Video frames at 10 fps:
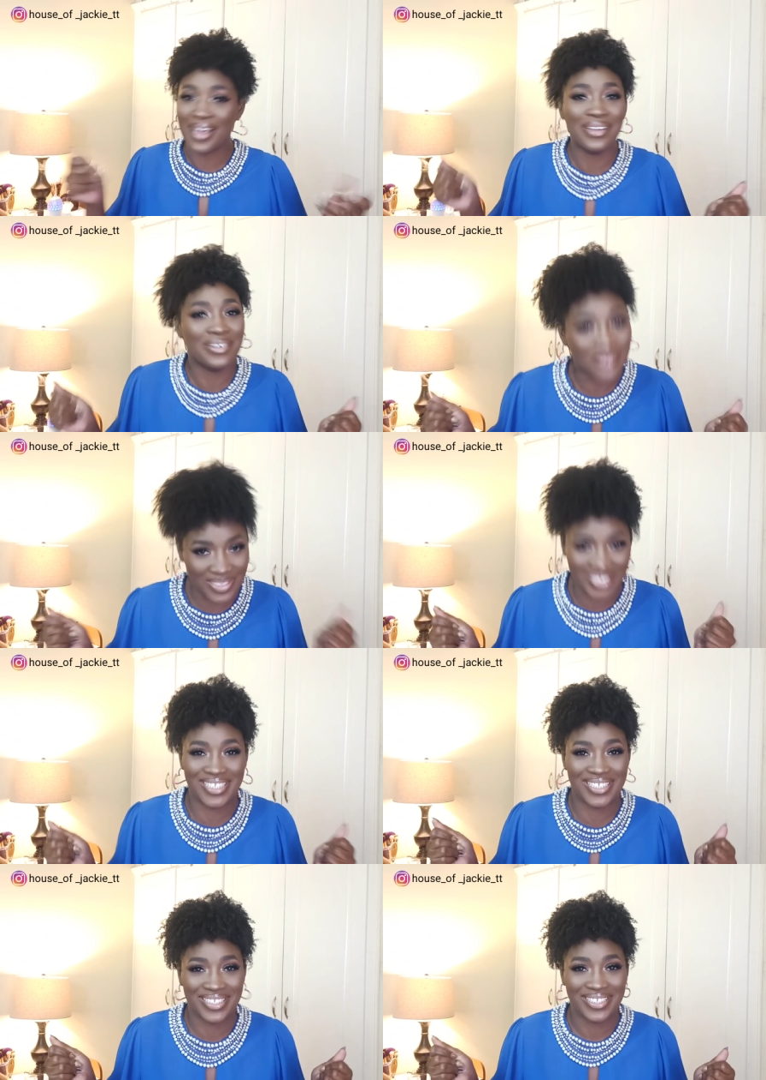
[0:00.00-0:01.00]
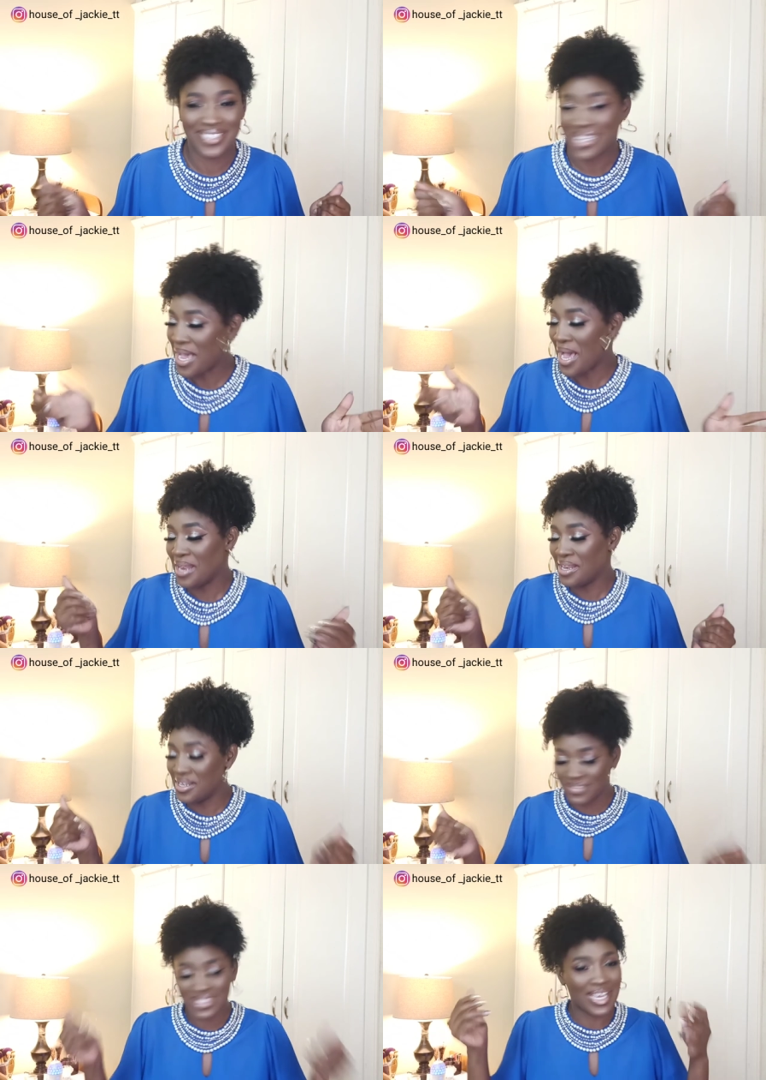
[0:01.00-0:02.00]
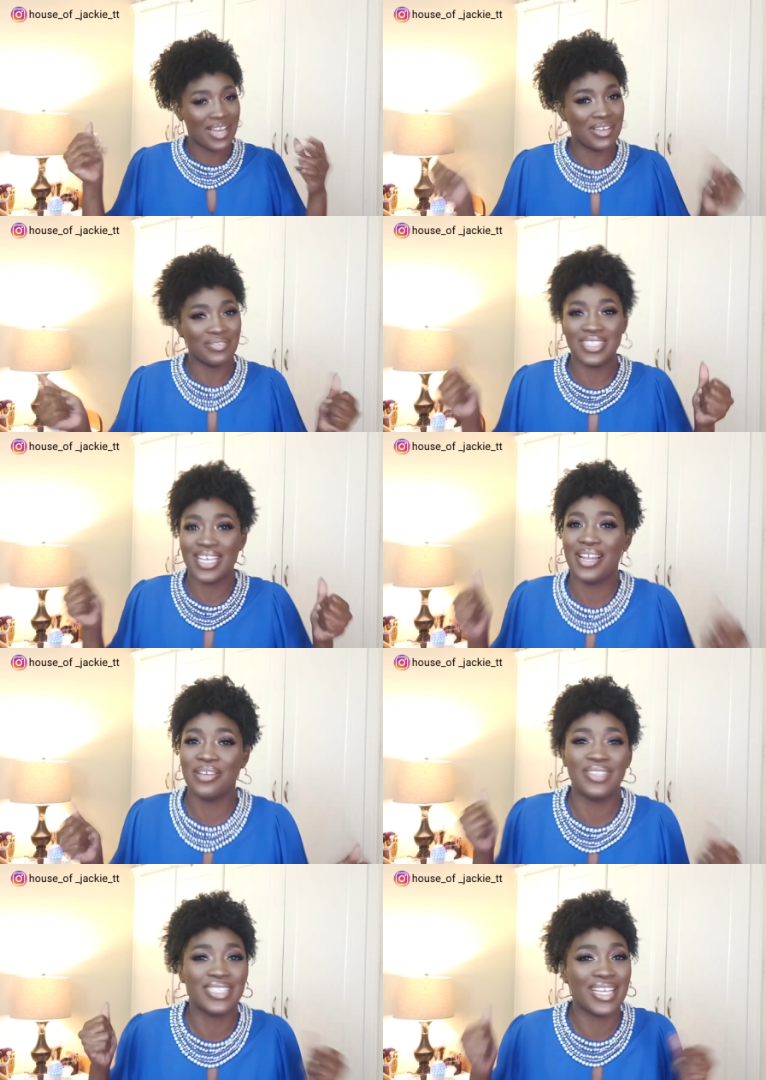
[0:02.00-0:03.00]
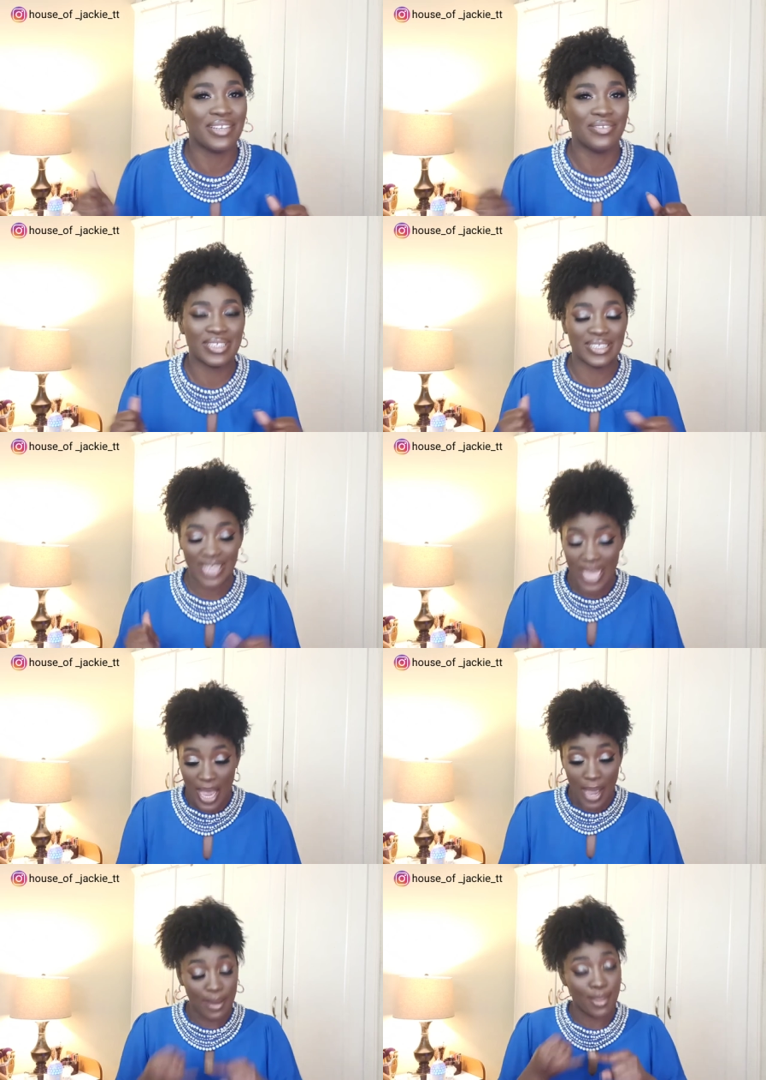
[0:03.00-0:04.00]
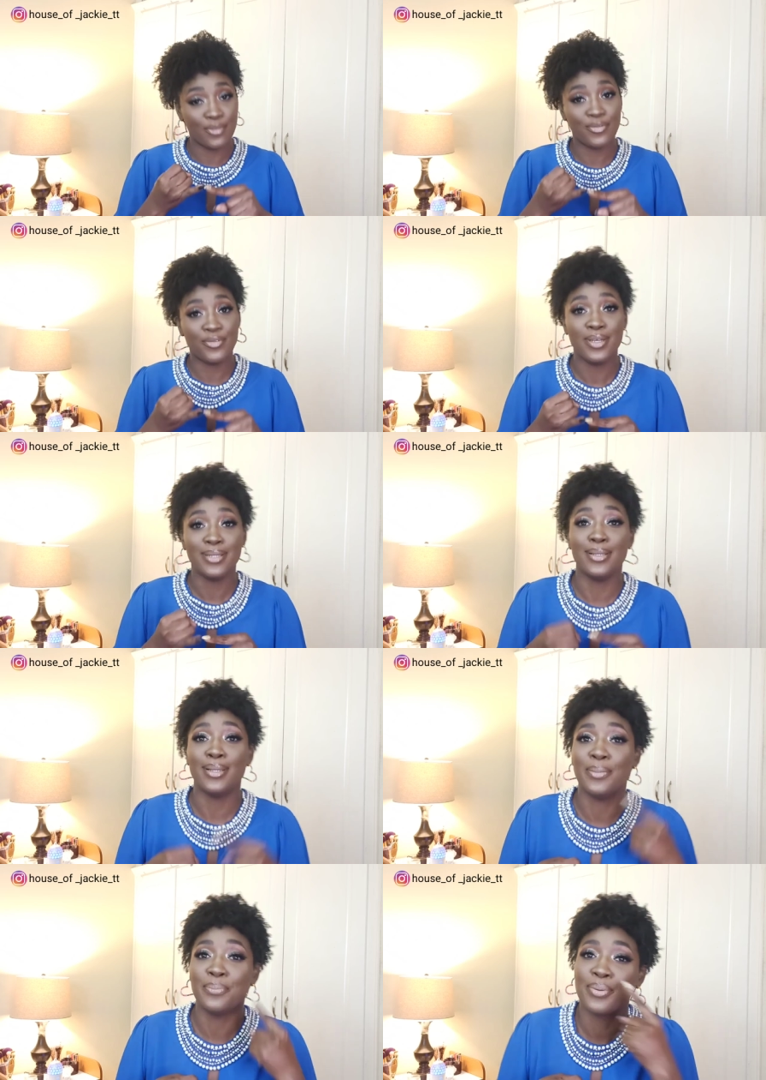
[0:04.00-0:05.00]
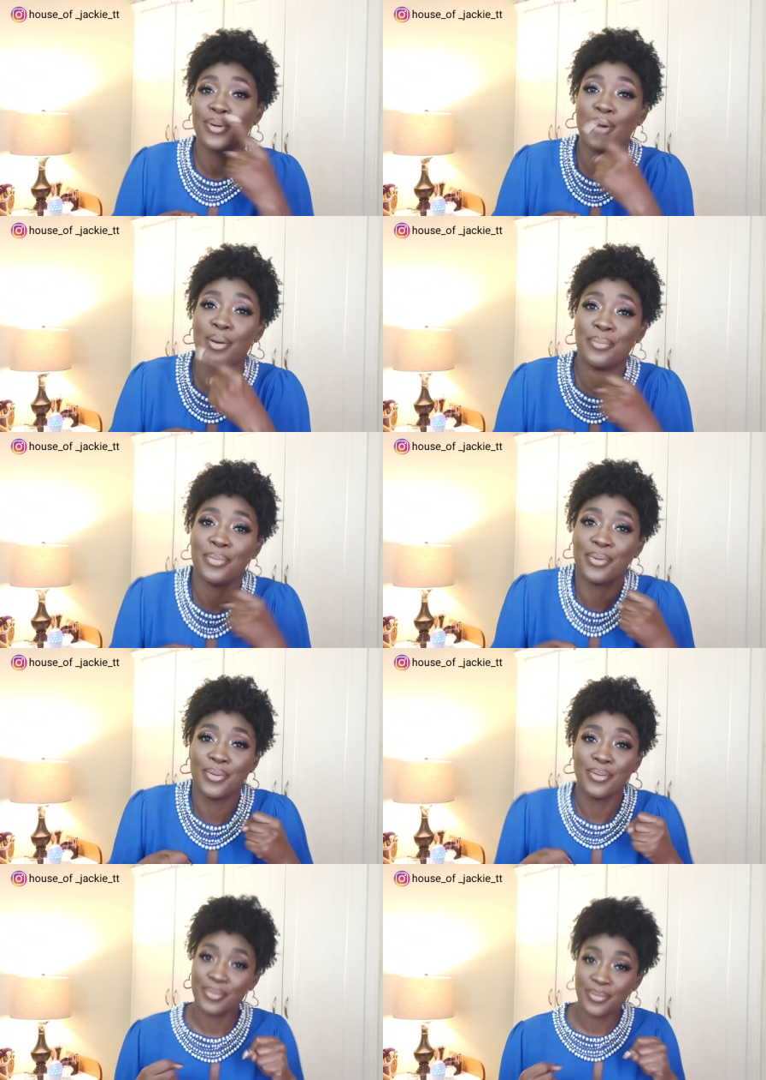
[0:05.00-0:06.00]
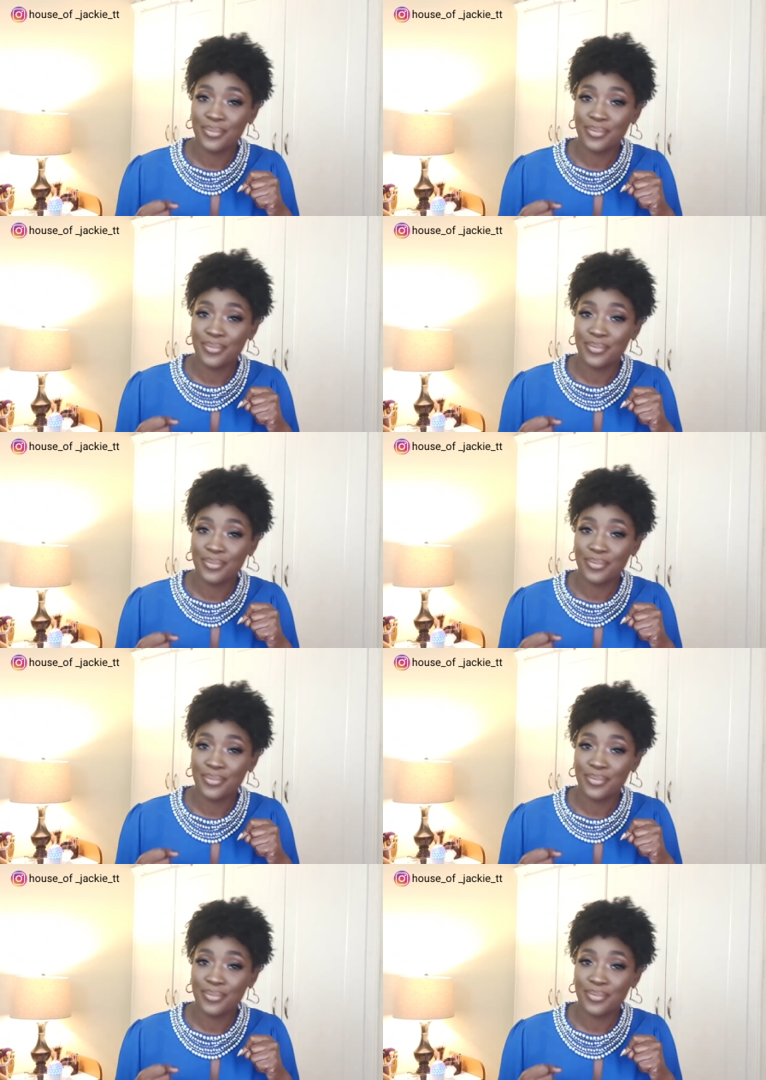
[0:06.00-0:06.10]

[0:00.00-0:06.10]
I love it. I love it. I love it. I love it. I love it. I love the lip combo.